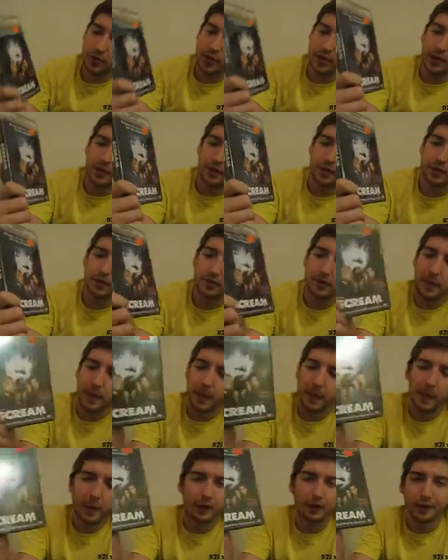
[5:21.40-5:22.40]
But
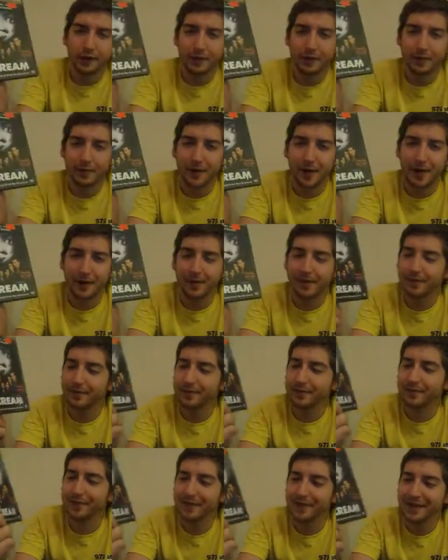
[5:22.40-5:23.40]
not really good at
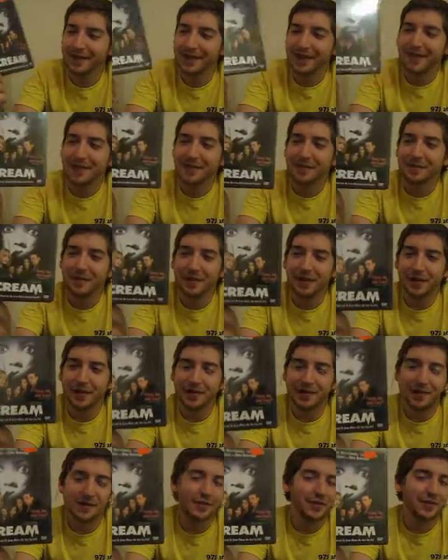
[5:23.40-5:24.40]
math.
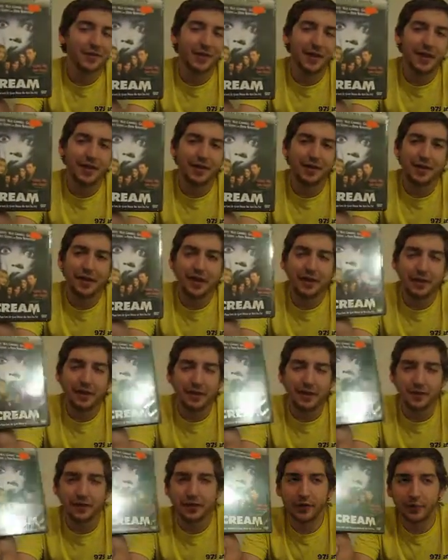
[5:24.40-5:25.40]
But this is classic. I
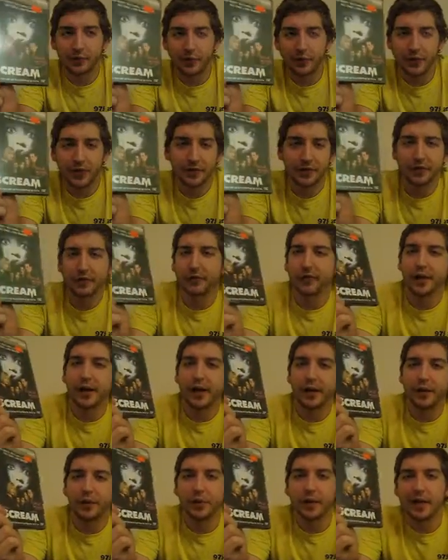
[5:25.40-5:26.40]
think this is pretty decent for
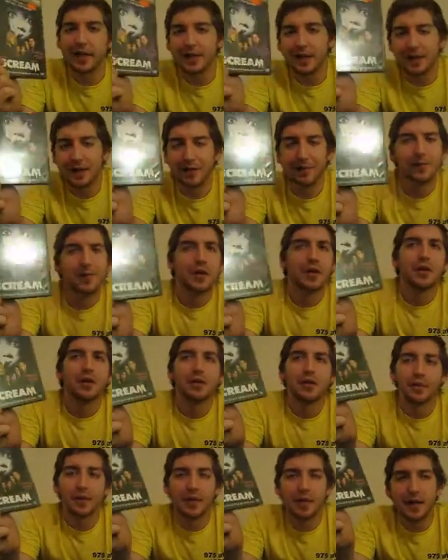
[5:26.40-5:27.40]
Halloween time.
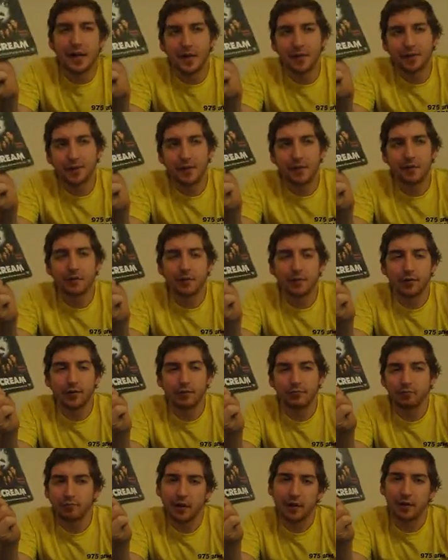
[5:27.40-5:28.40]
To me, it has that
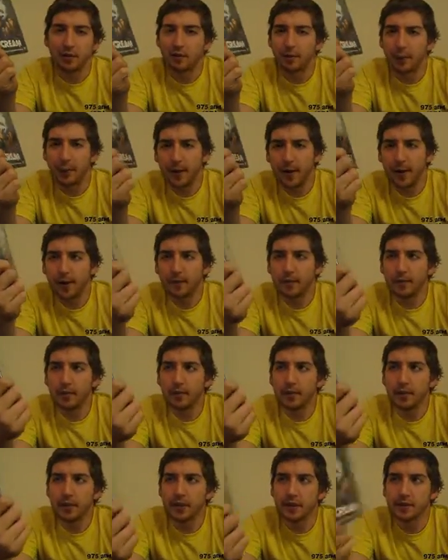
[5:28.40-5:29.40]
feel. I don't know why,
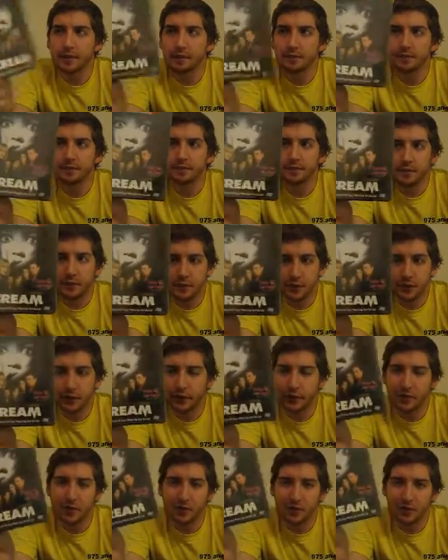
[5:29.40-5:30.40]
but
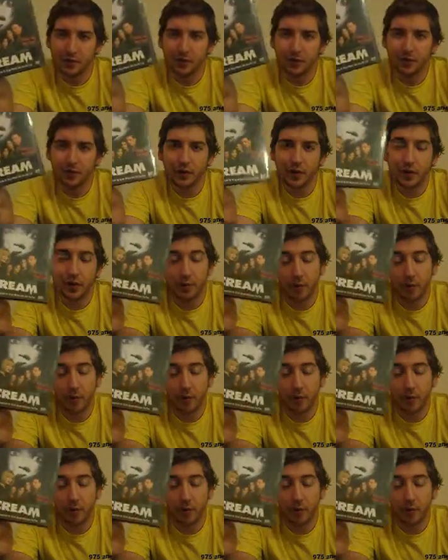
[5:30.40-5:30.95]
Scream is just fun.